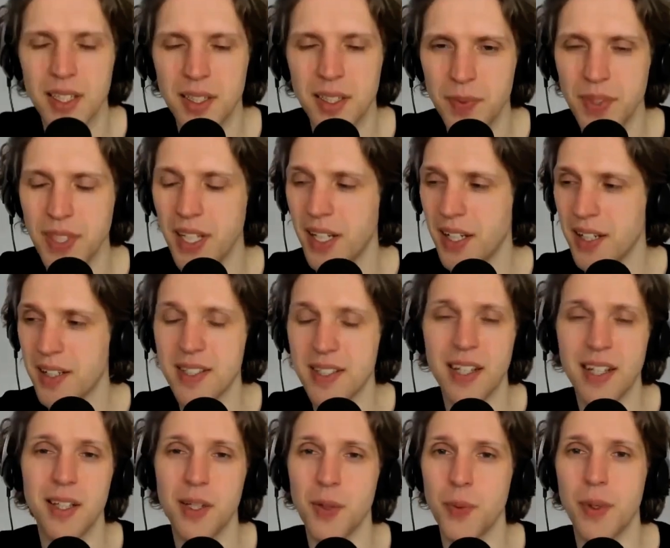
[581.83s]
Yeah, yeah,
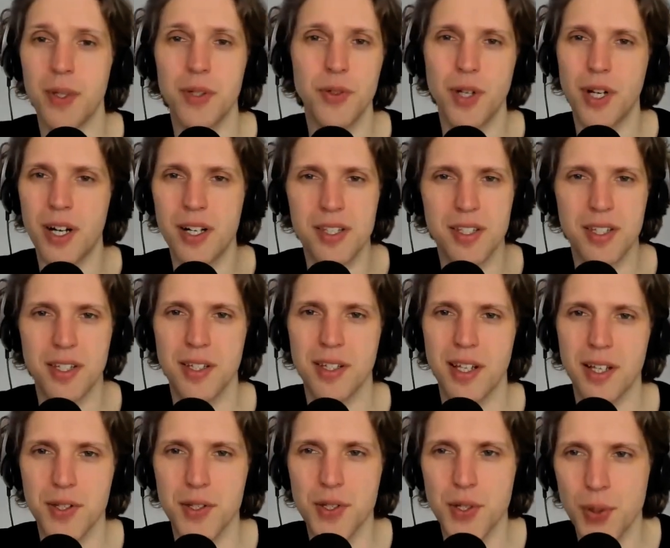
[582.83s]
exactly. When you're
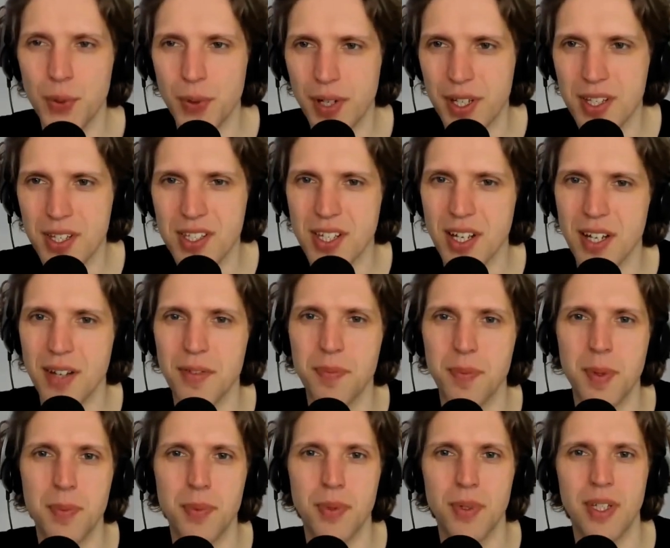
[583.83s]
asking like sorry and
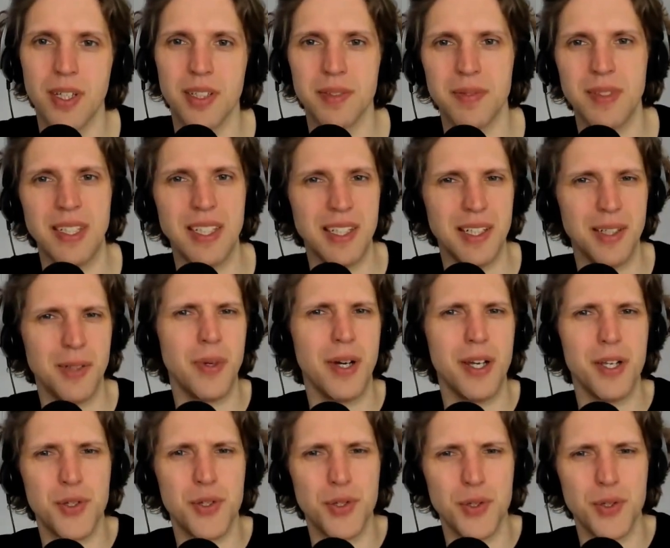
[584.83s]
stuff, people like, ah, why